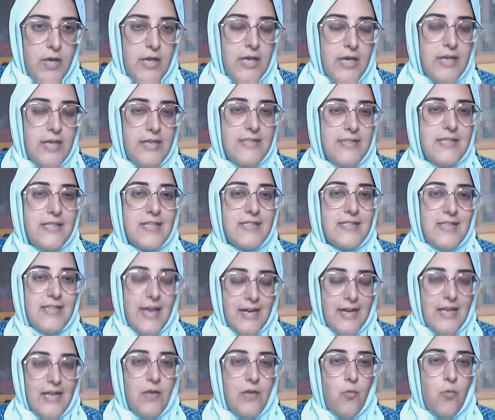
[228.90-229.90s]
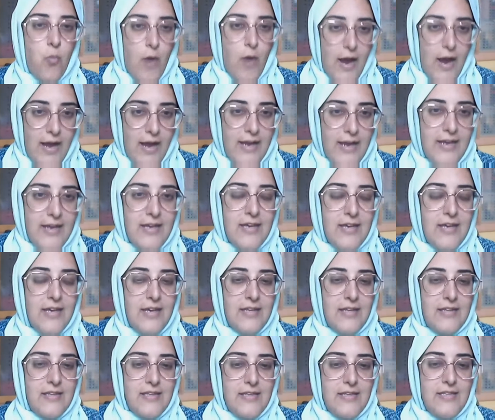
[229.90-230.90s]
is exactly why
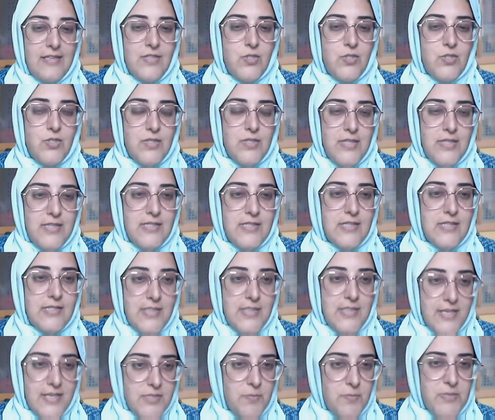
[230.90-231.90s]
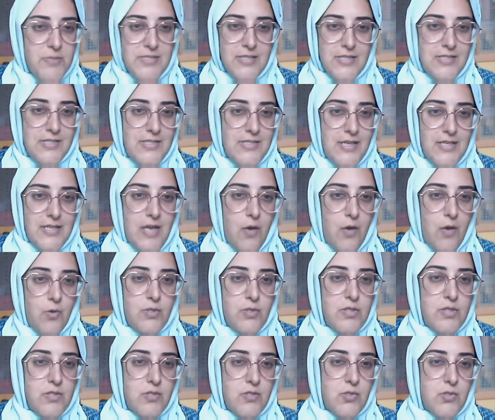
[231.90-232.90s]
these assessments are set out
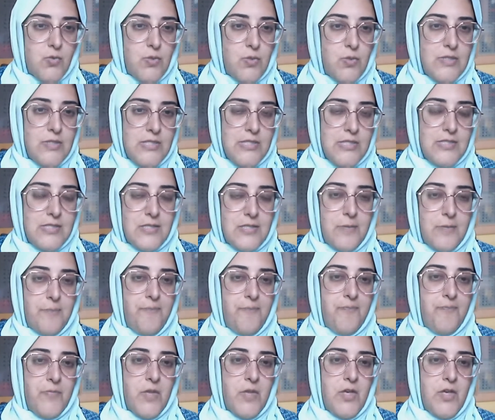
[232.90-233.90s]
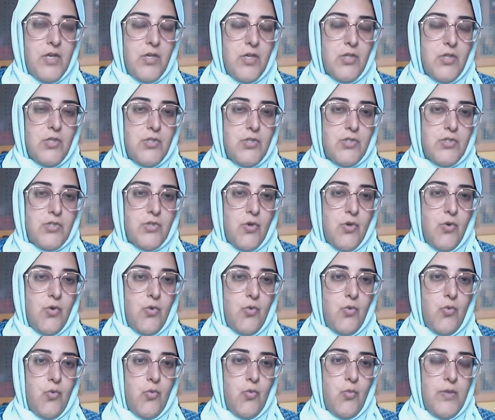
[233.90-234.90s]
in the school system.
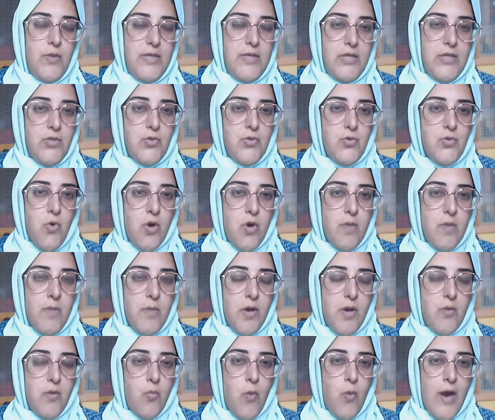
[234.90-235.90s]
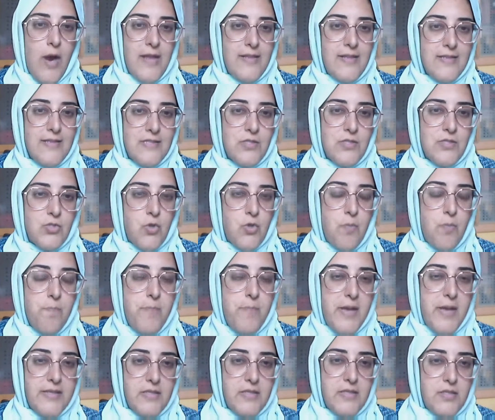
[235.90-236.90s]
So we need to talk about why there's this
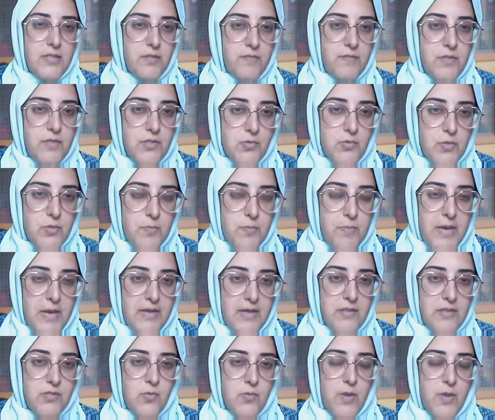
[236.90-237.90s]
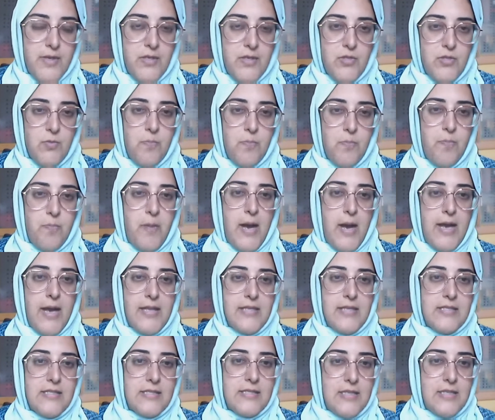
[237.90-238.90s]
competitiveness with parents wanting to buy
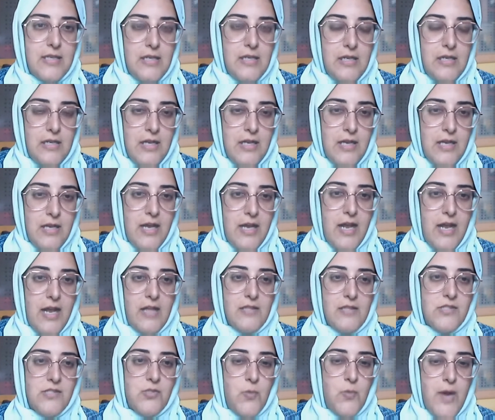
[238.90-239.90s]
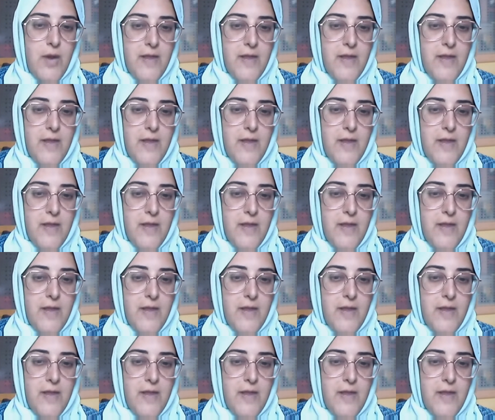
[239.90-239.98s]
the skill elsewhere